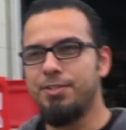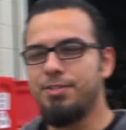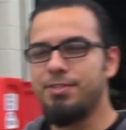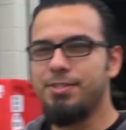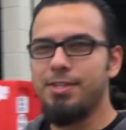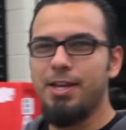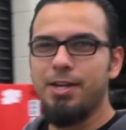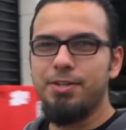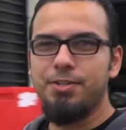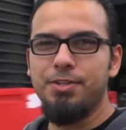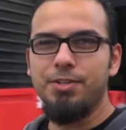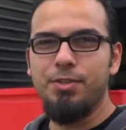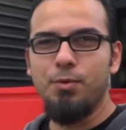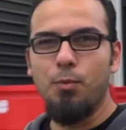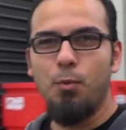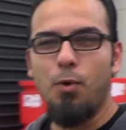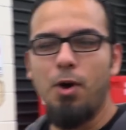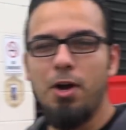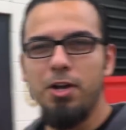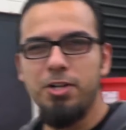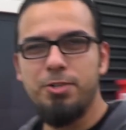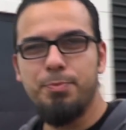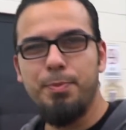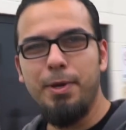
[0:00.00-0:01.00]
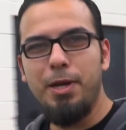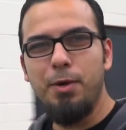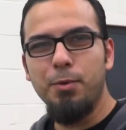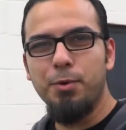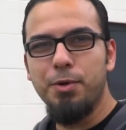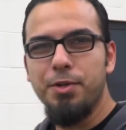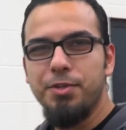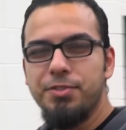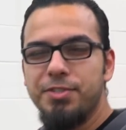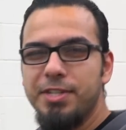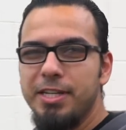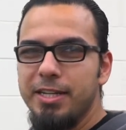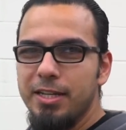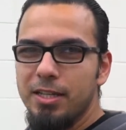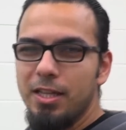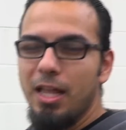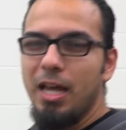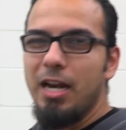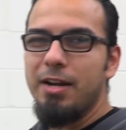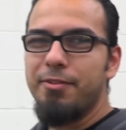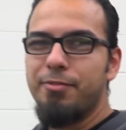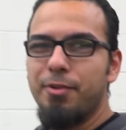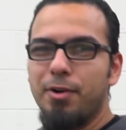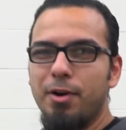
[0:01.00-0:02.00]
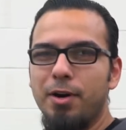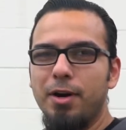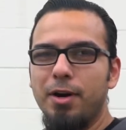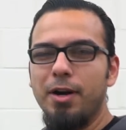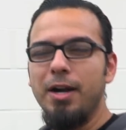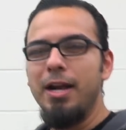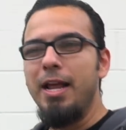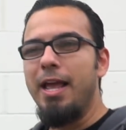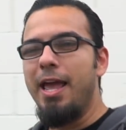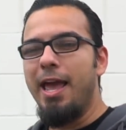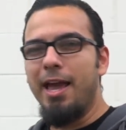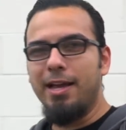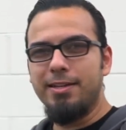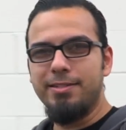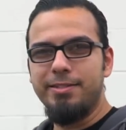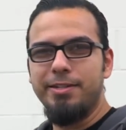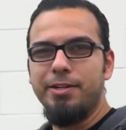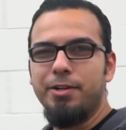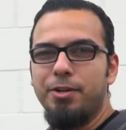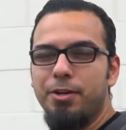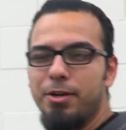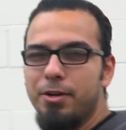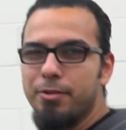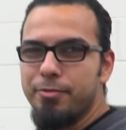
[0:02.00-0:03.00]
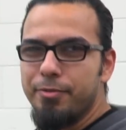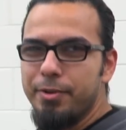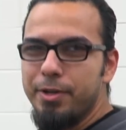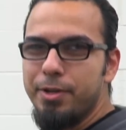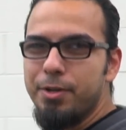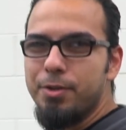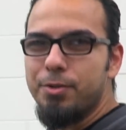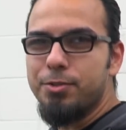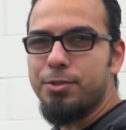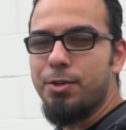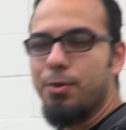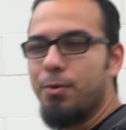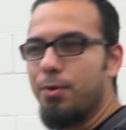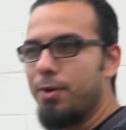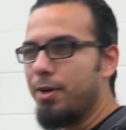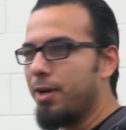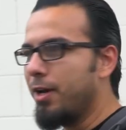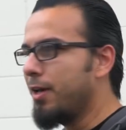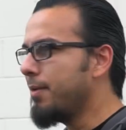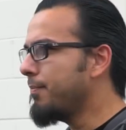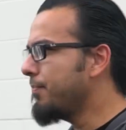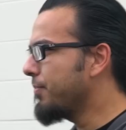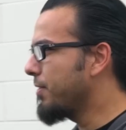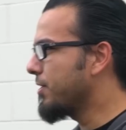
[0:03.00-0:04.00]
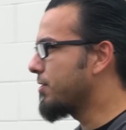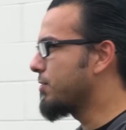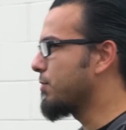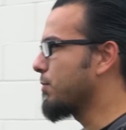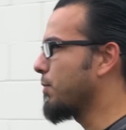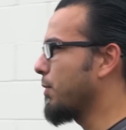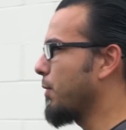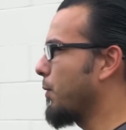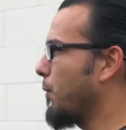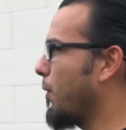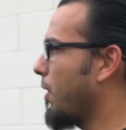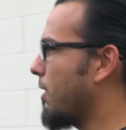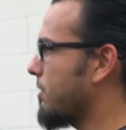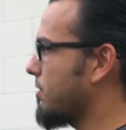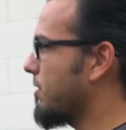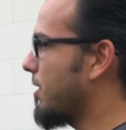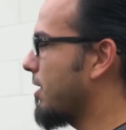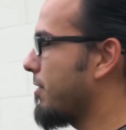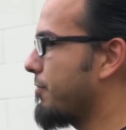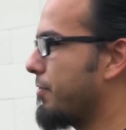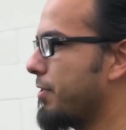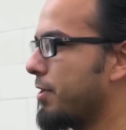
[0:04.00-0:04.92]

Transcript: This is actually the wash bay where you see a lot of our exterior videos going on. This is where we wash a lot of